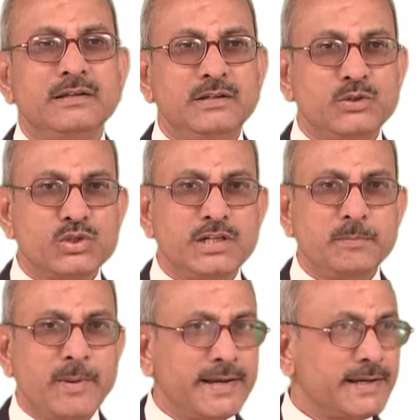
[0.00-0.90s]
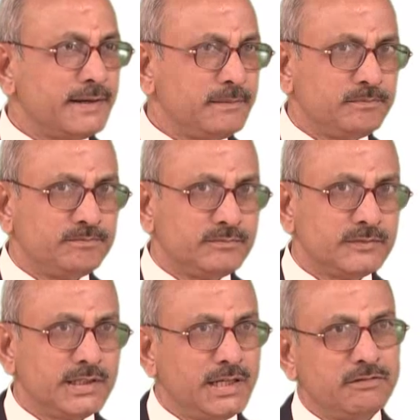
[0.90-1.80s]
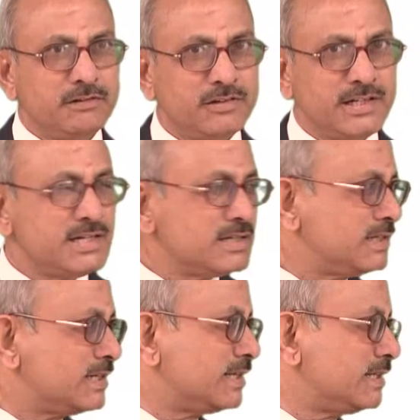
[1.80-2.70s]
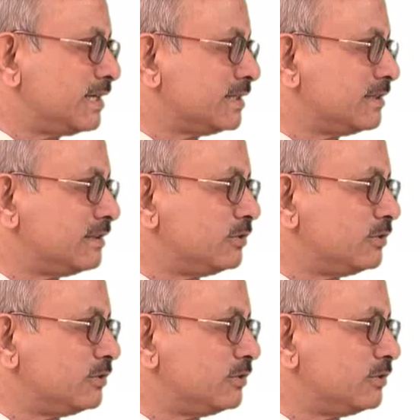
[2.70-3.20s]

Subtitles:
used in banking, even for internal transactions.